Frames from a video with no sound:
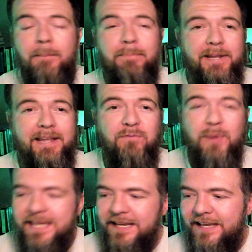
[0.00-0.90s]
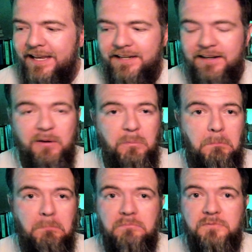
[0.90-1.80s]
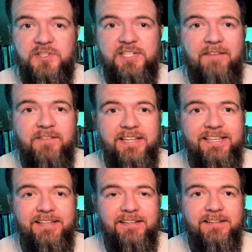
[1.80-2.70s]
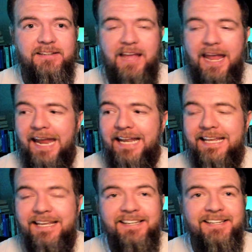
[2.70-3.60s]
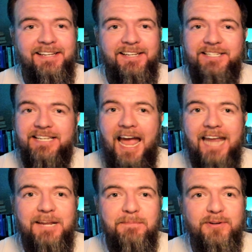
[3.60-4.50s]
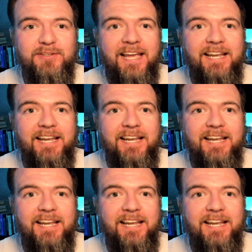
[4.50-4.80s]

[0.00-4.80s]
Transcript: But if we can get 70, 80, 90%